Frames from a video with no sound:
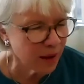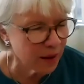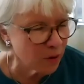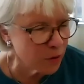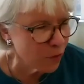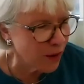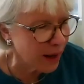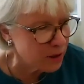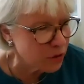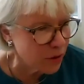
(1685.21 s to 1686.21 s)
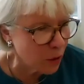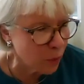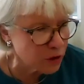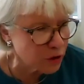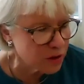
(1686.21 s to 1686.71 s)
I don't know if I answered the
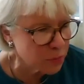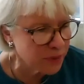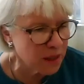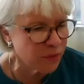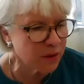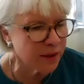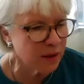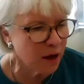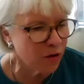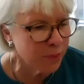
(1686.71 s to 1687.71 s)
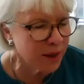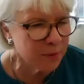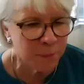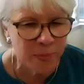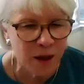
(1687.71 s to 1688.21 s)
question specifically enough,
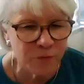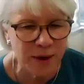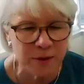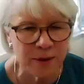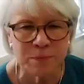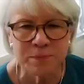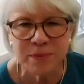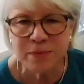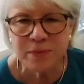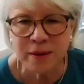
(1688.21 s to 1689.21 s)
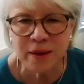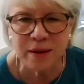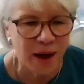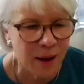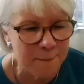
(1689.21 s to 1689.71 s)
but if I didn't,
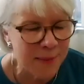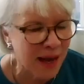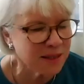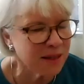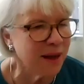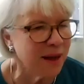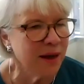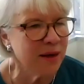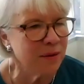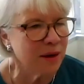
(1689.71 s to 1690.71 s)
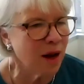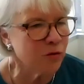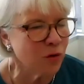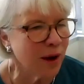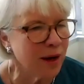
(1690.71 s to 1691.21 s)
then uh, ask again and, and
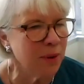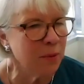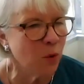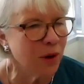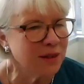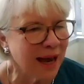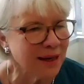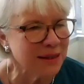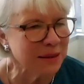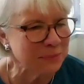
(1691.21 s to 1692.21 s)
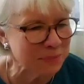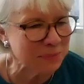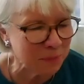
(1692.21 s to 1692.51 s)
I'll try to be more exacting.